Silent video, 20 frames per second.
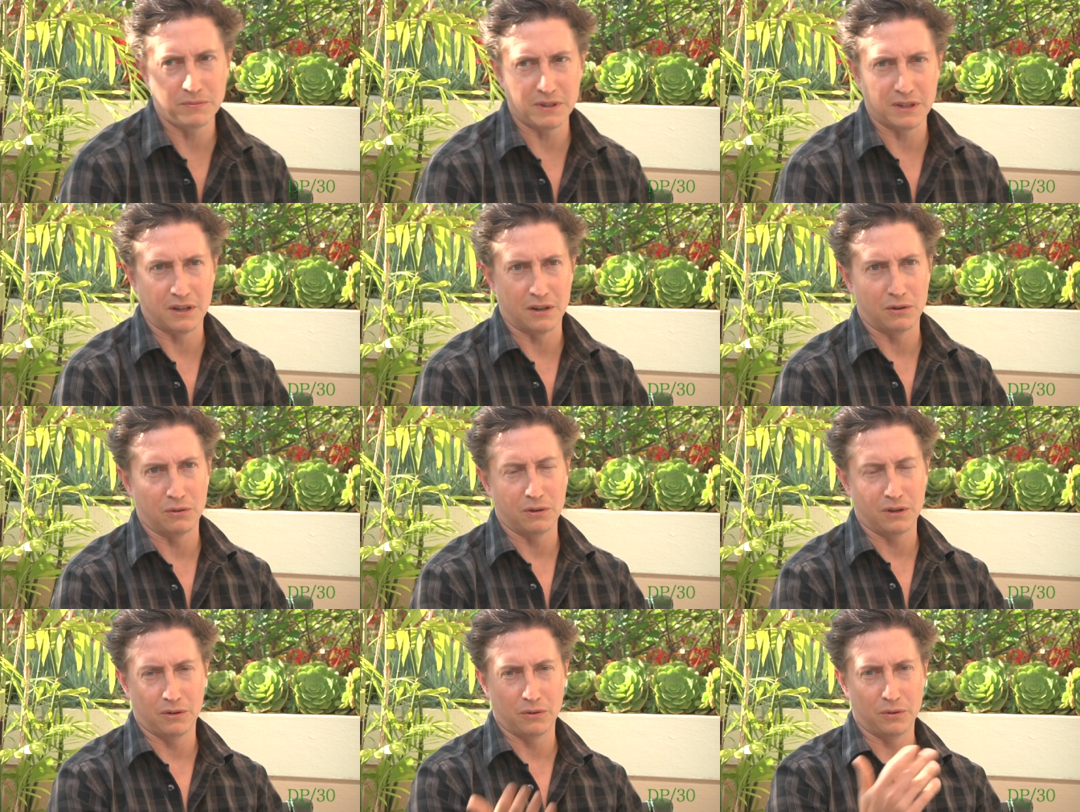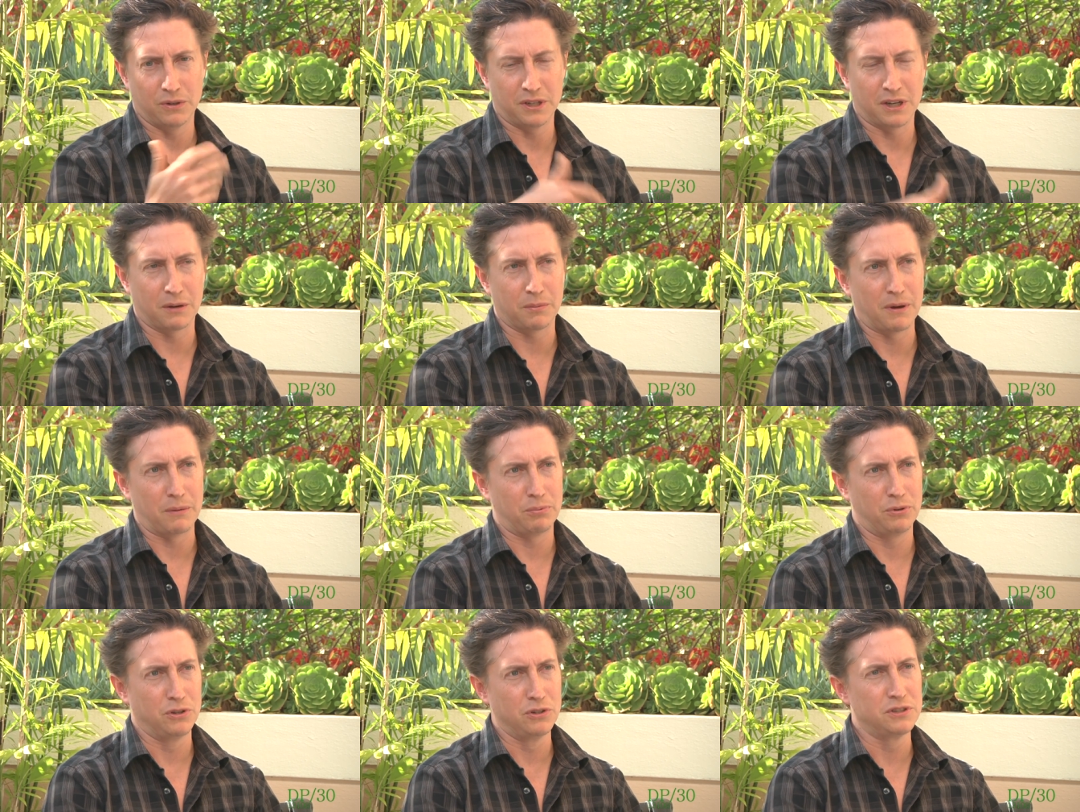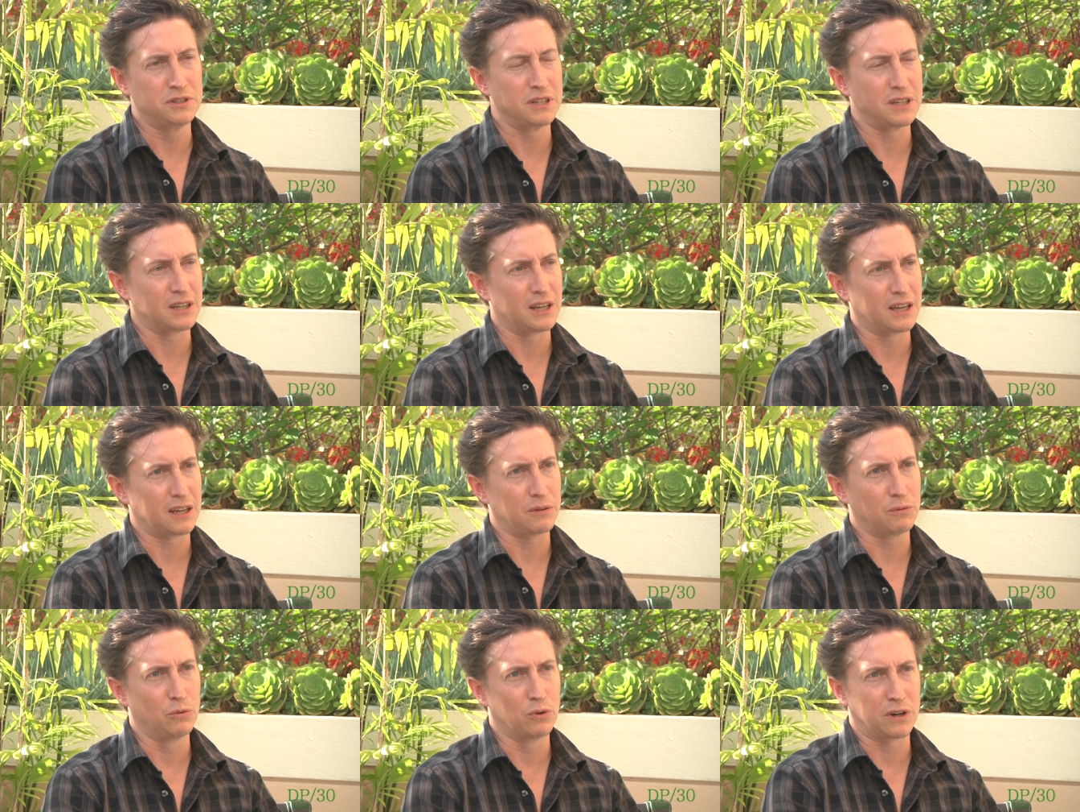you know, and we talk about producing,
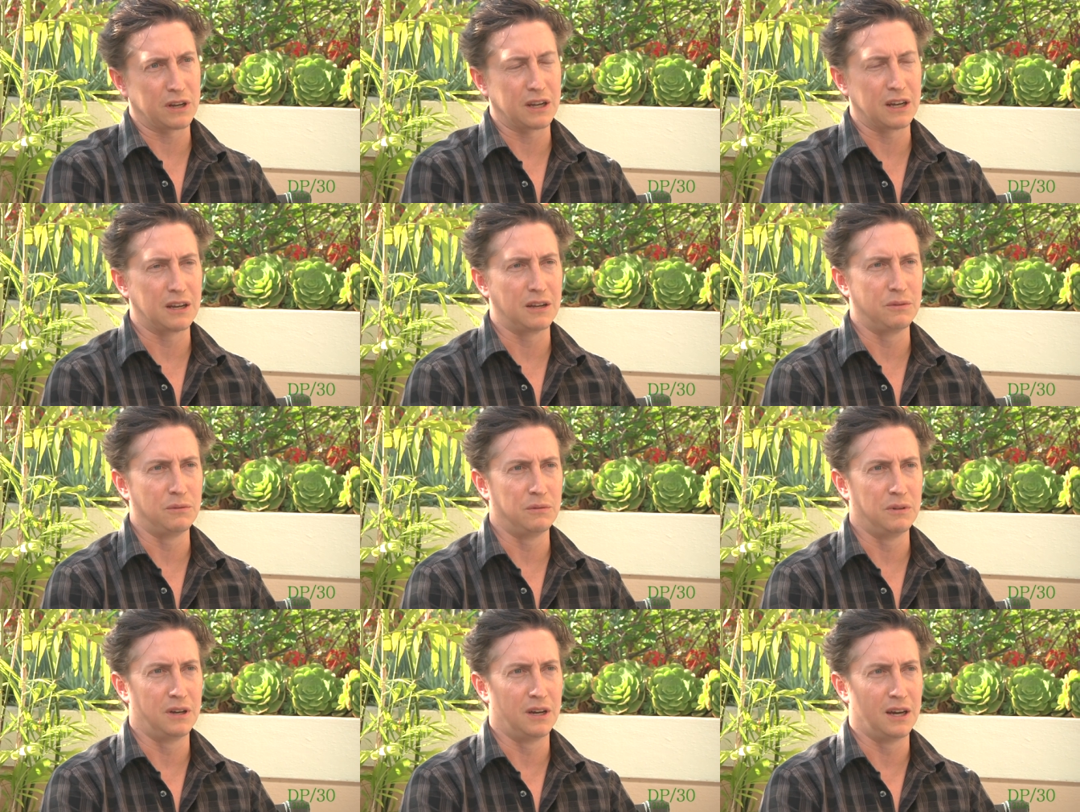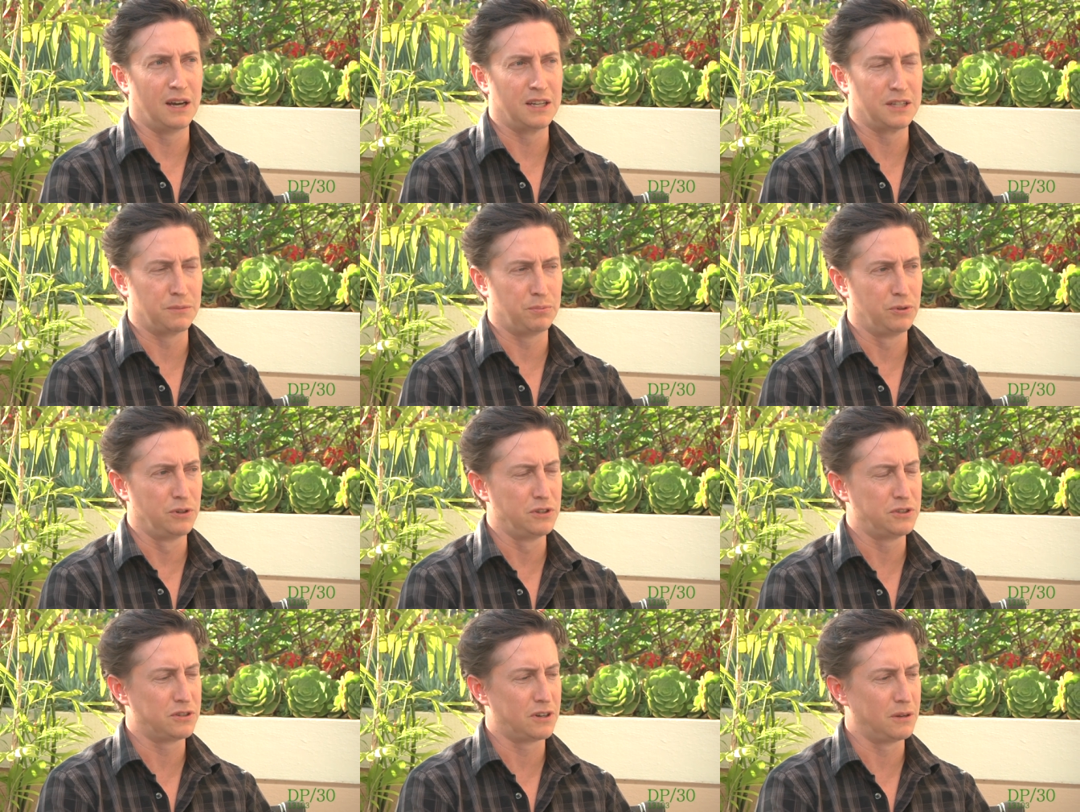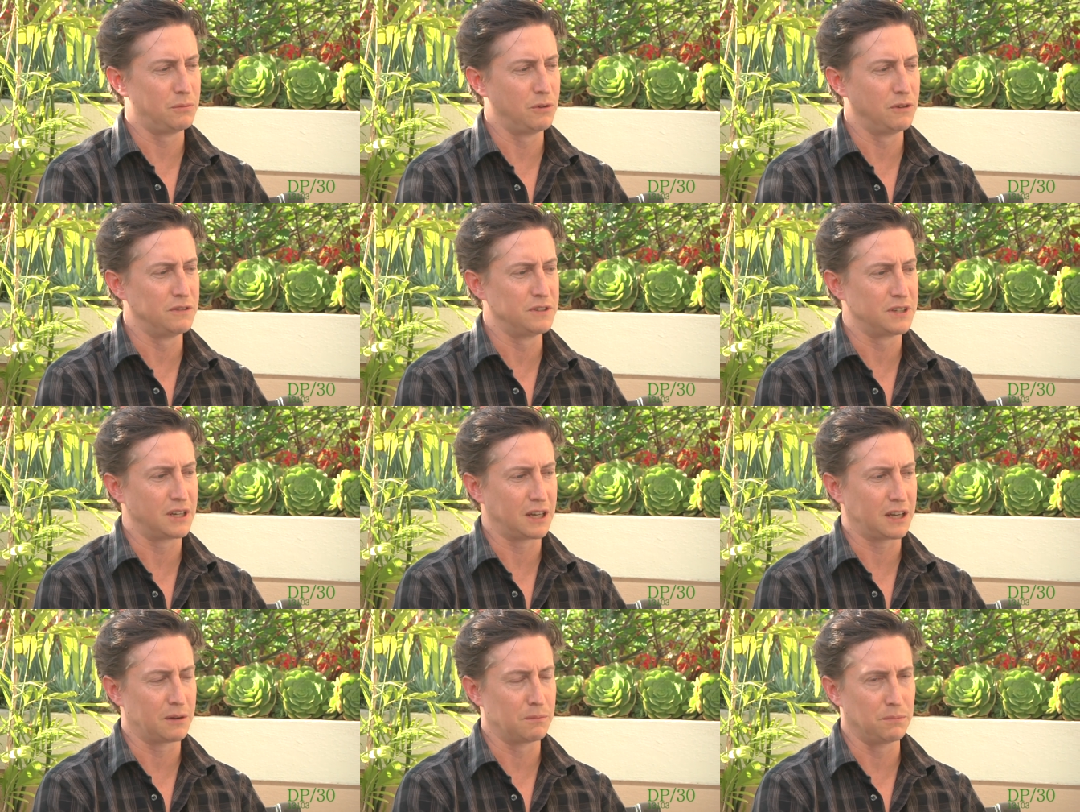like, working on, uh, as a producer on
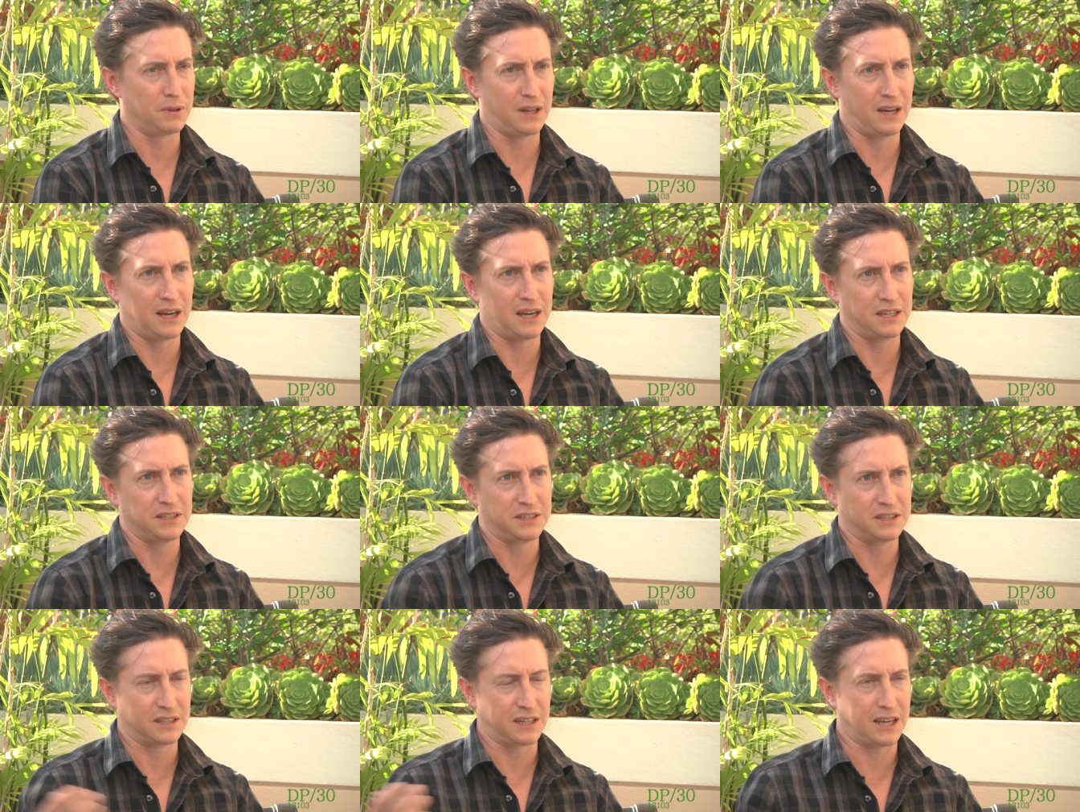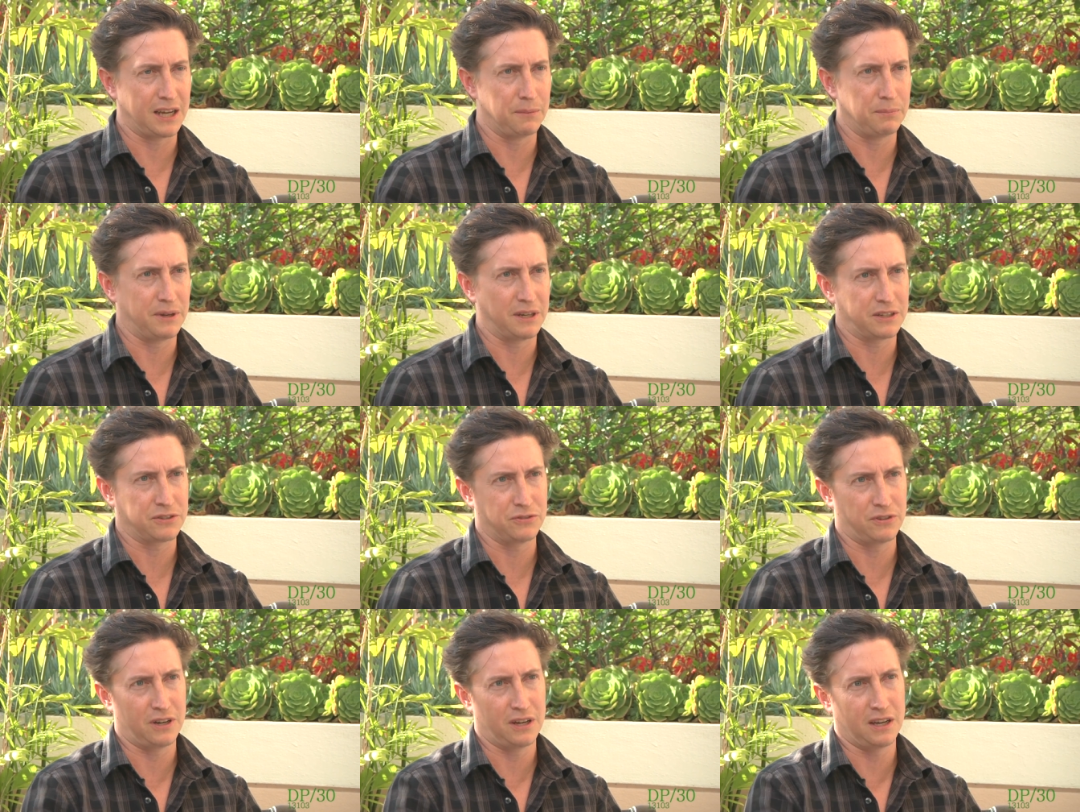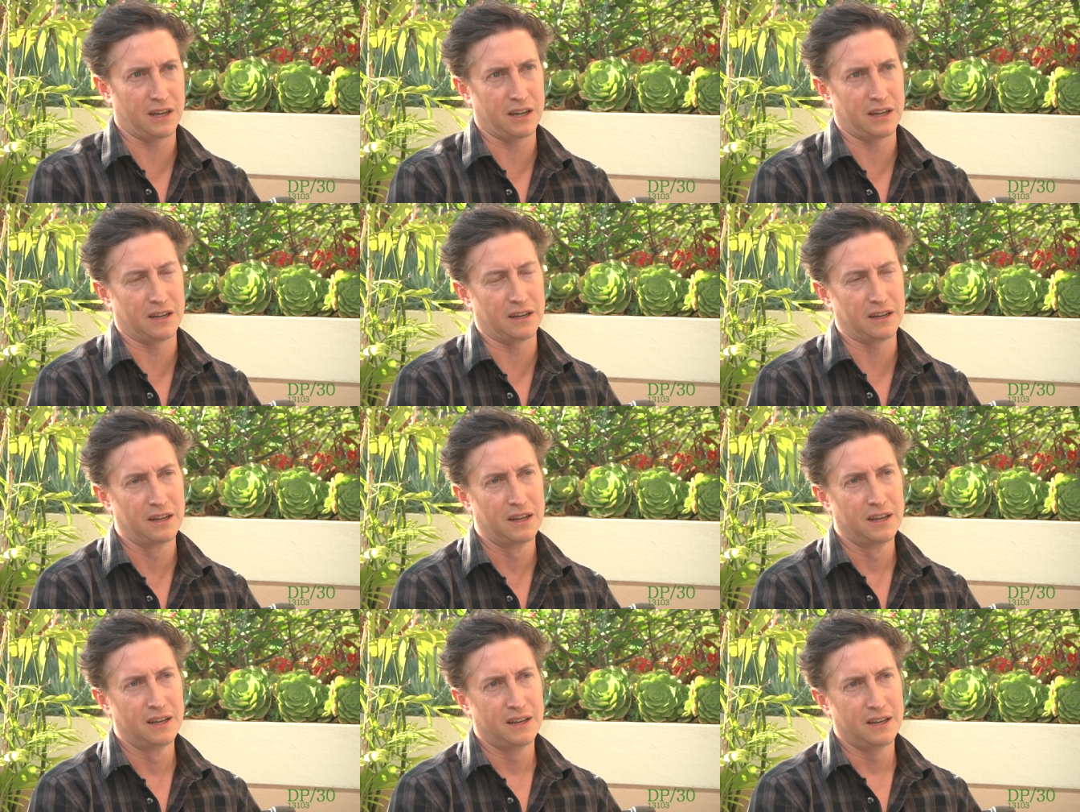movies like Compliance and Camp X-Ray
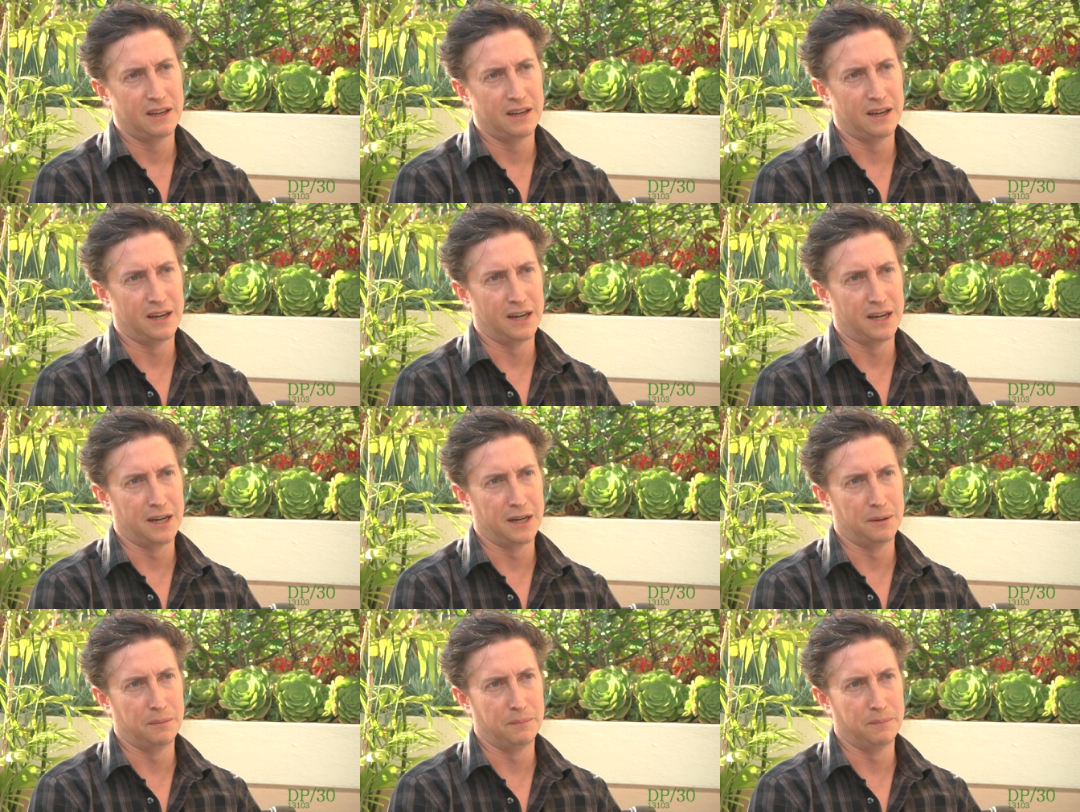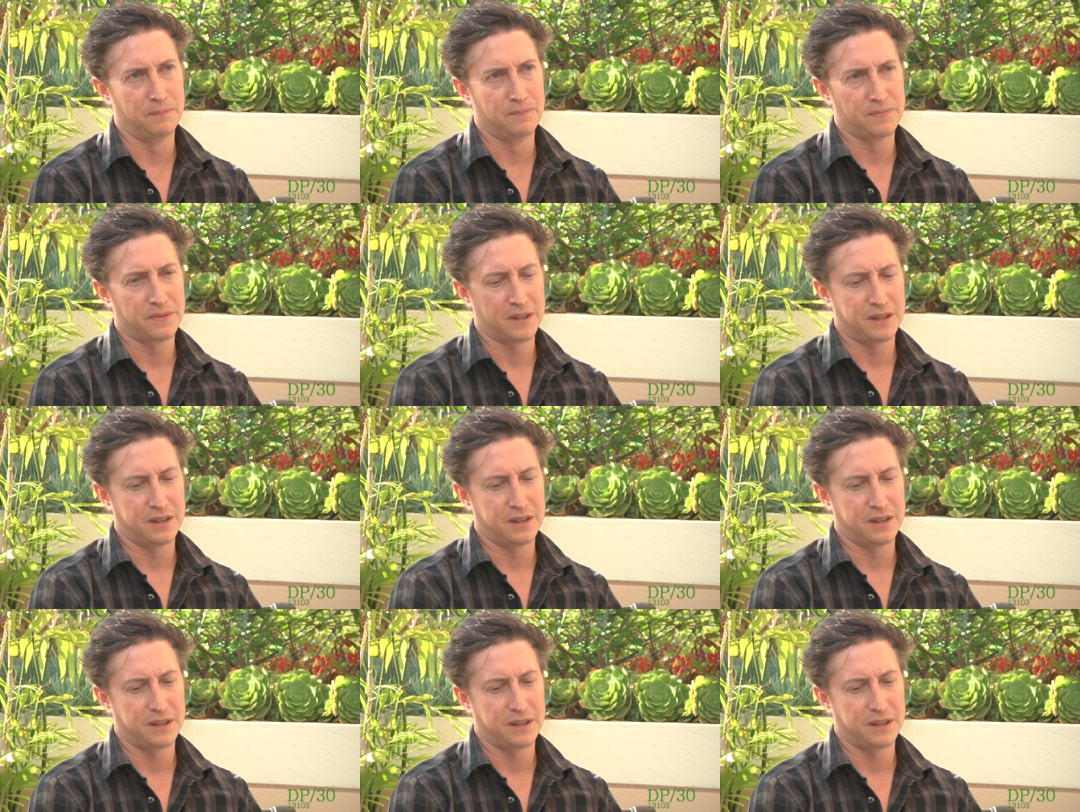and um,